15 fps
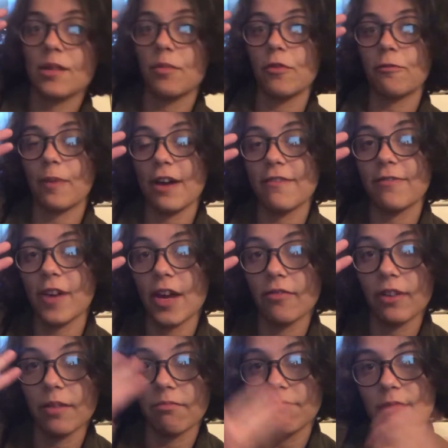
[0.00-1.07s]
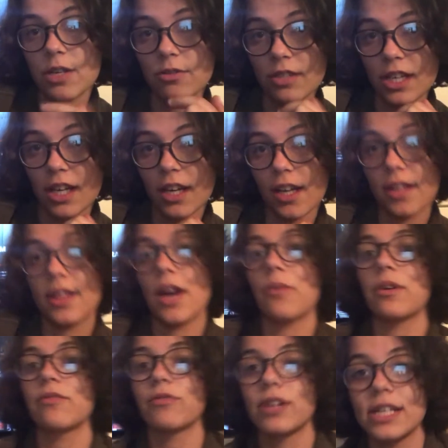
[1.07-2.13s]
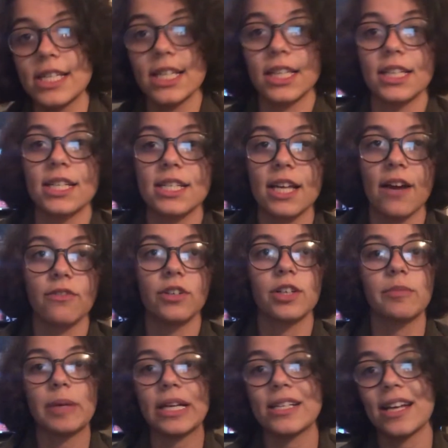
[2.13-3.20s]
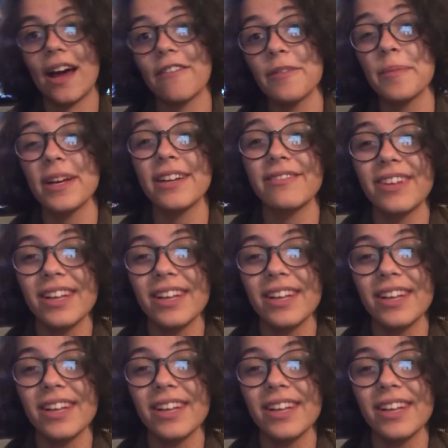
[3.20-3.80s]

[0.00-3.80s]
some of my favorite music that we've recently discovered because I haven't made a